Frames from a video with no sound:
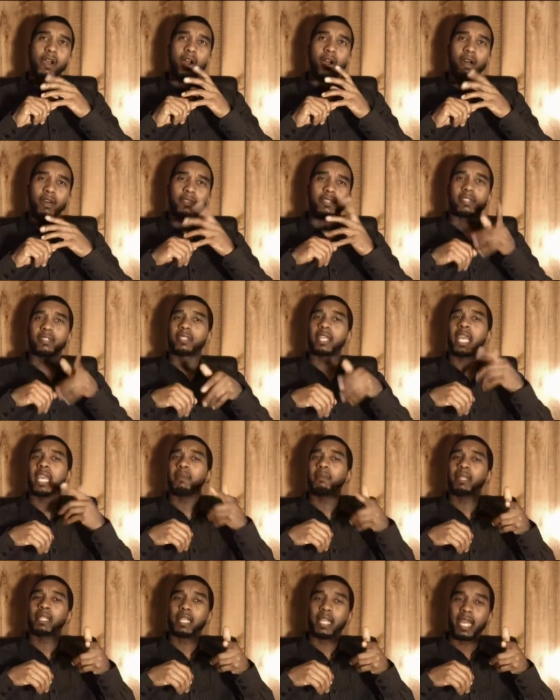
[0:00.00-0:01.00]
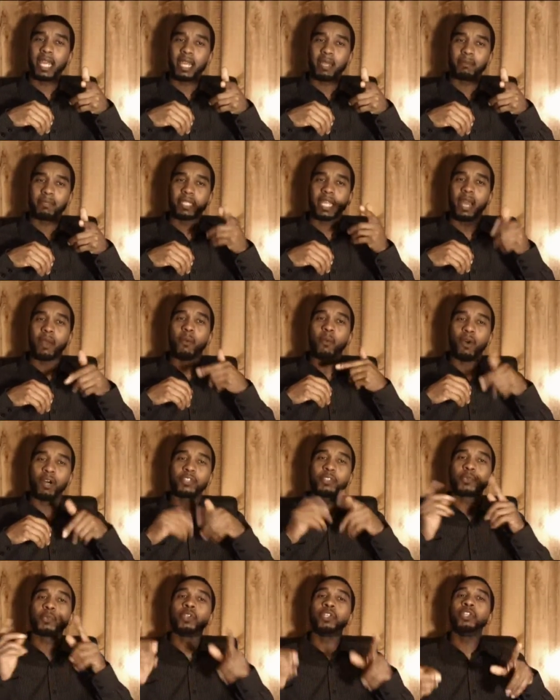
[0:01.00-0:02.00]
are the same claims that
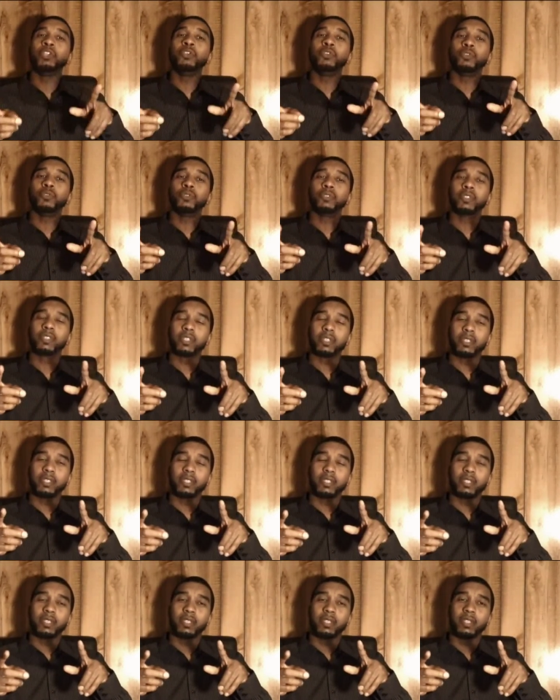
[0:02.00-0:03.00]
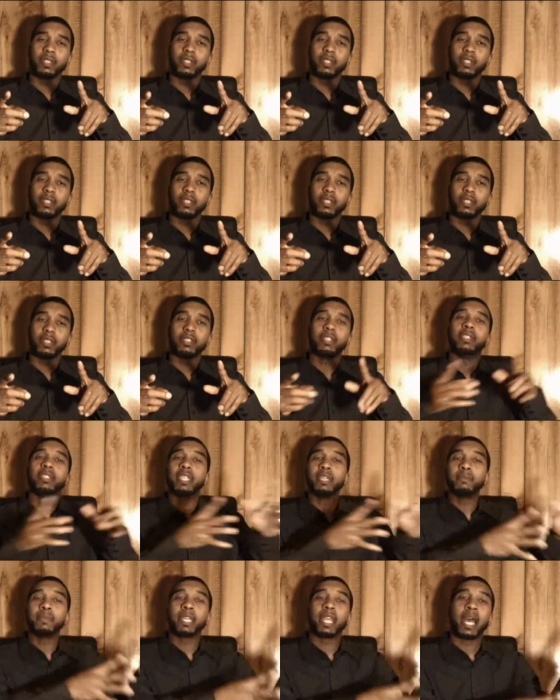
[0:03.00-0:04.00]
once were used to
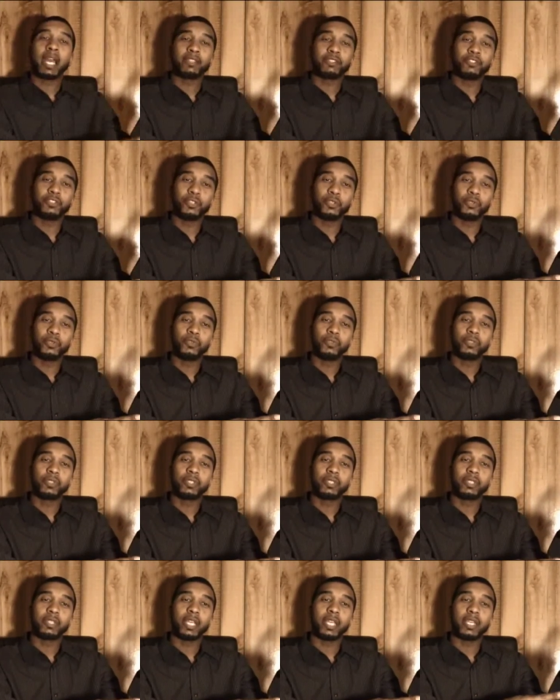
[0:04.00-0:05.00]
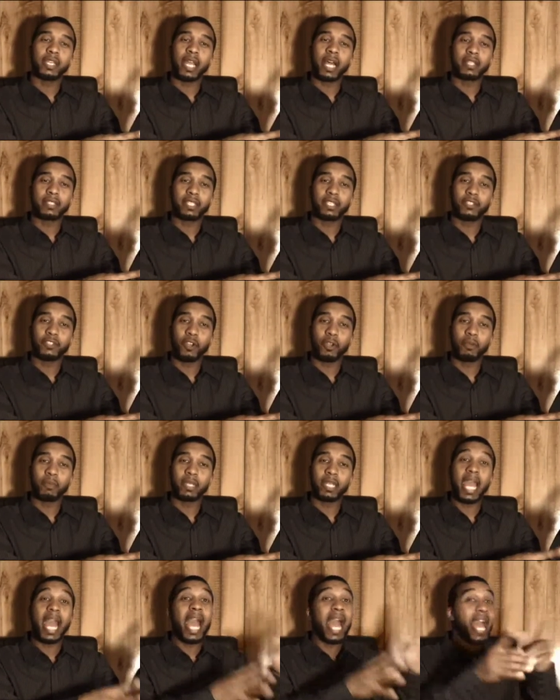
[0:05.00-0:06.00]
demonize Jews in Nazi
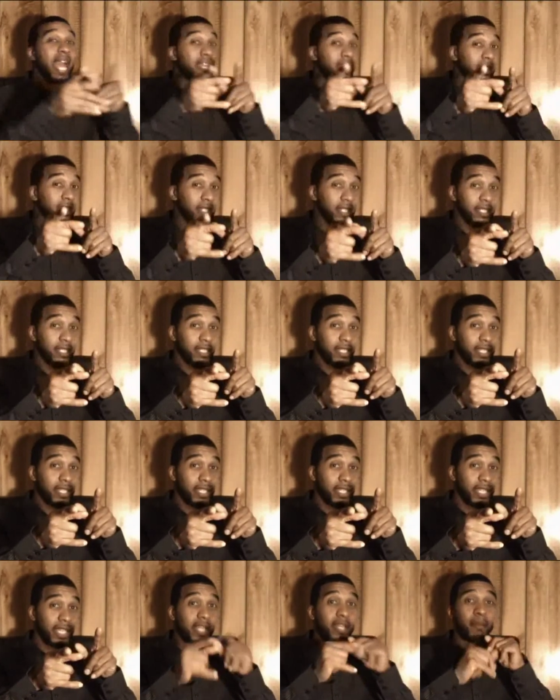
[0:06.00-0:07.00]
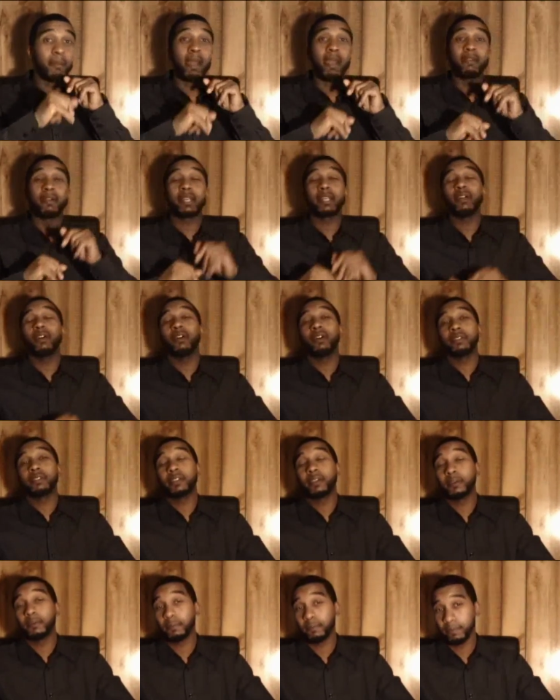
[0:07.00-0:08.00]
Germany and in America
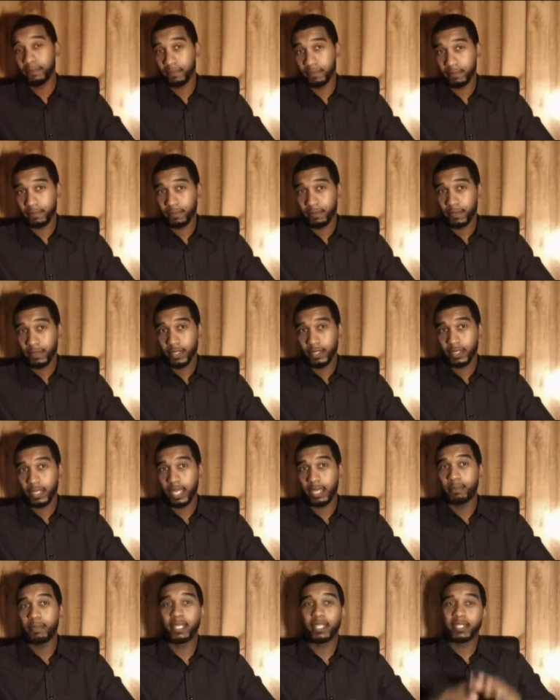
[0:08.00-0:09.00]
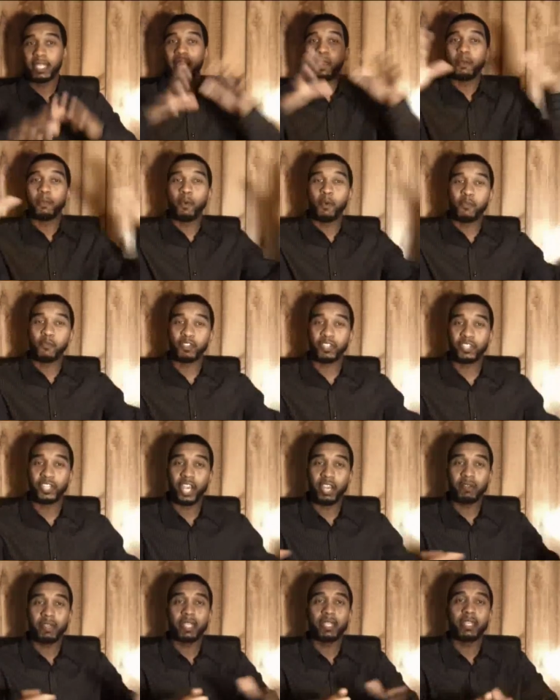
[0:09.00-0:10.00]
also. Okay? Because they both were
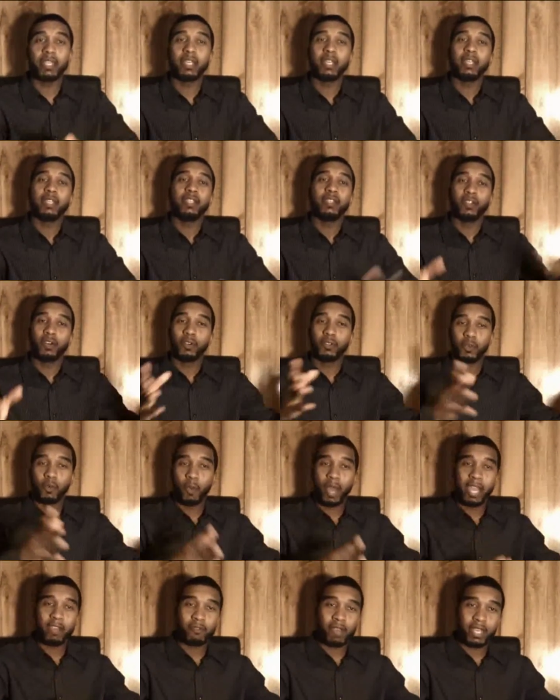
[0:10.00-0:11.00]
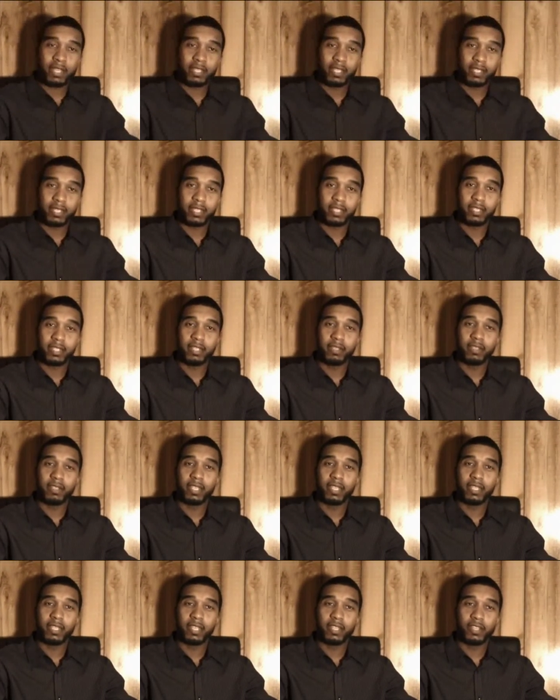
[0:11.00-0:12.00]
sharing, the white racists
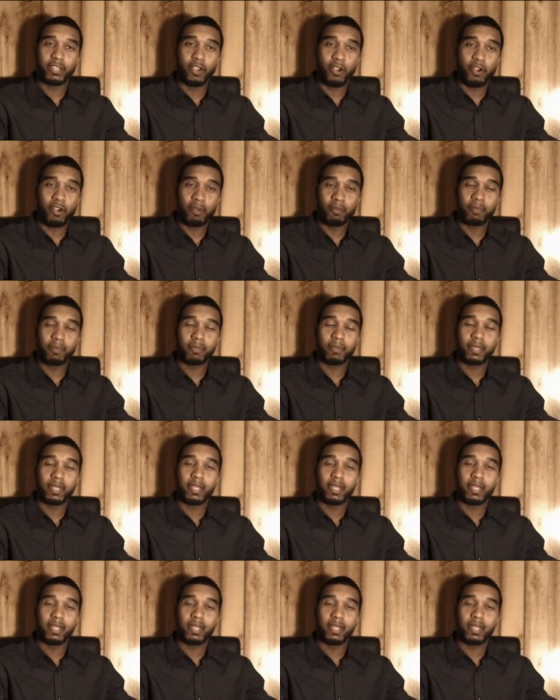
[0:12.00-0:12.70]
in Europe.